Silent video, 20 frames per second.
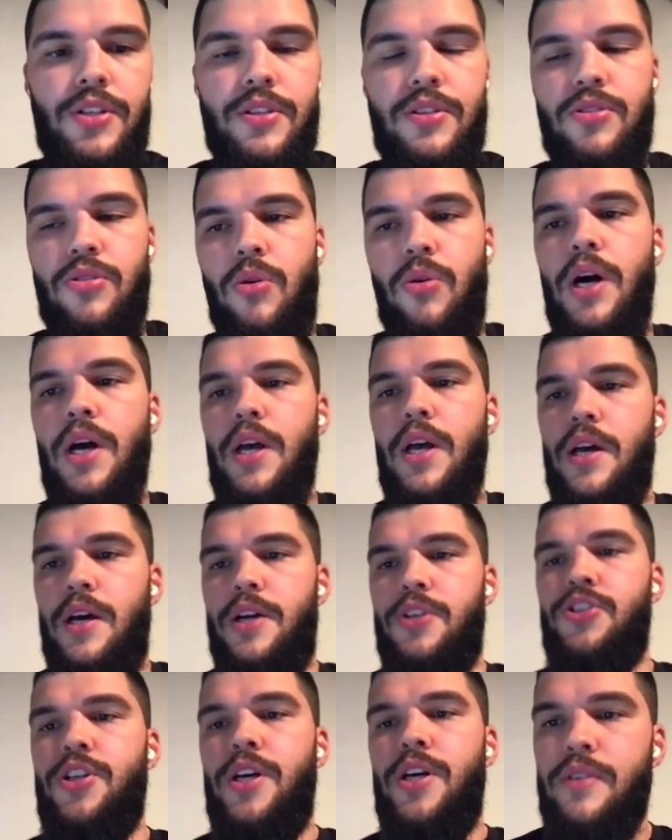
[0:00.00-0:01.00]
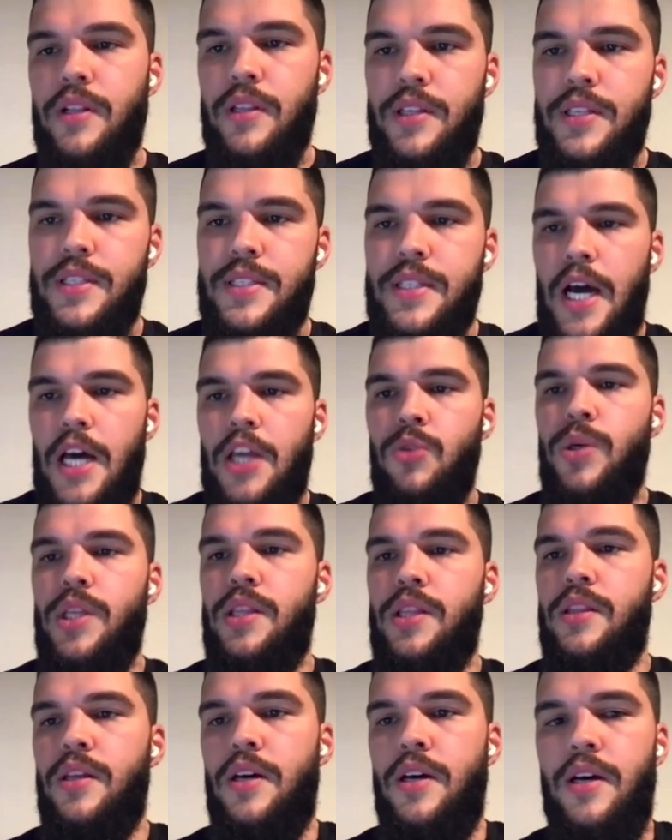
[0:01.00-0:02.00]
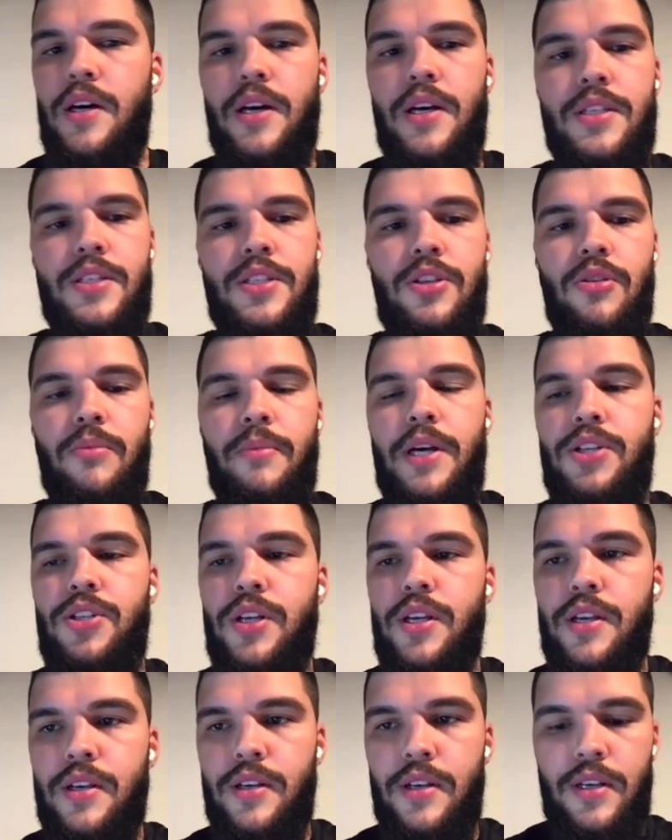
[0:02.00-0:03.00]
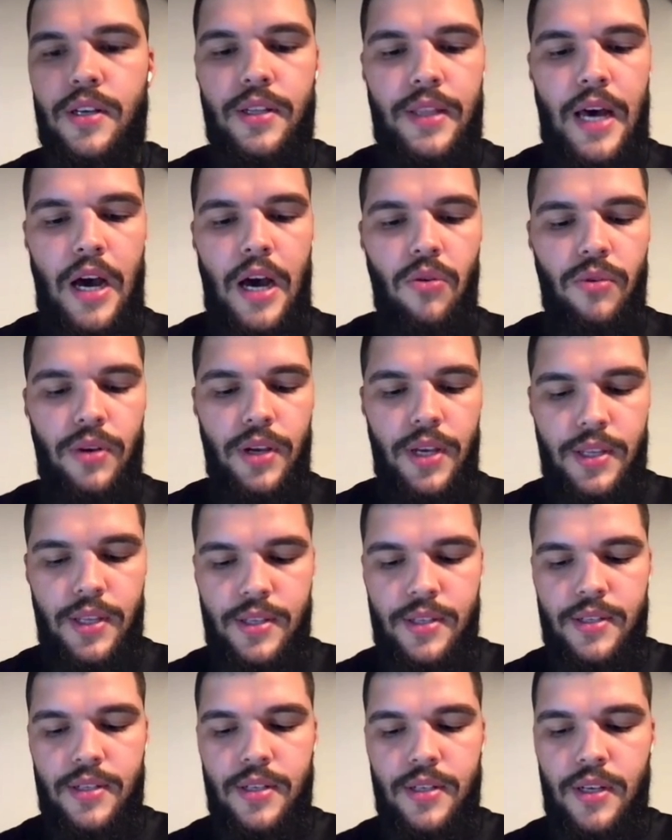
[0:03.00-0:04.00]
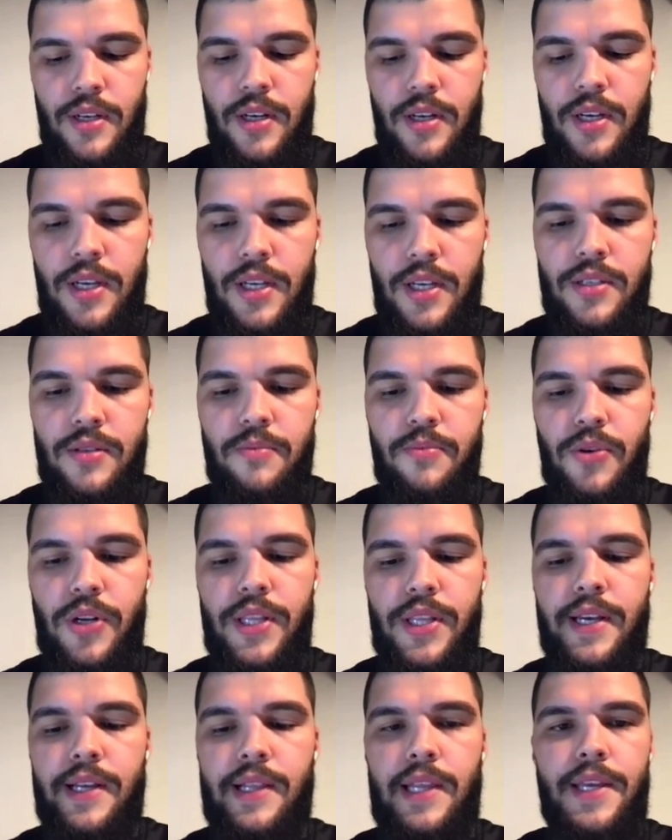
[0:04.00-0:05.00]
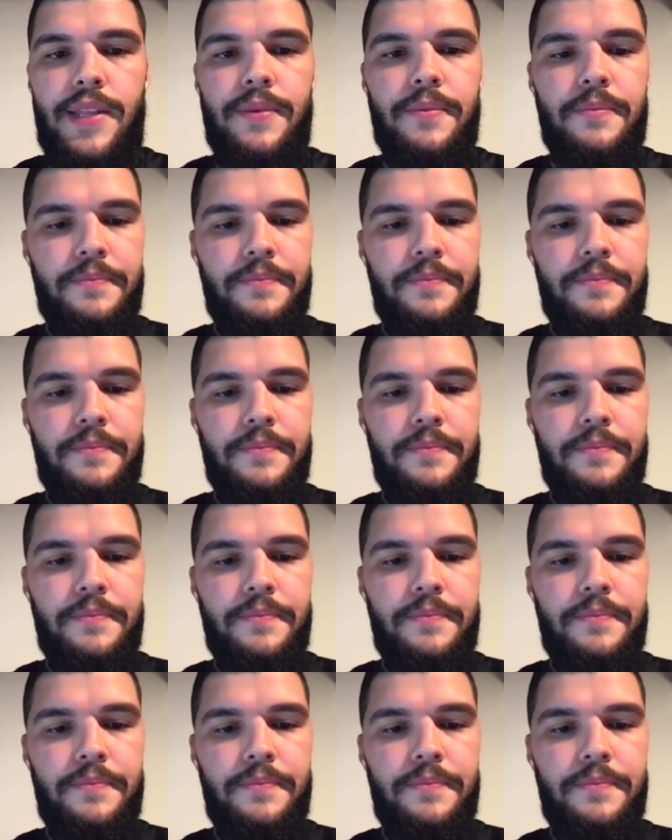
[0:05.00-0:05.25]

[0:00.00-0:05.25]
So general design with ZIO magic now is pretty clean.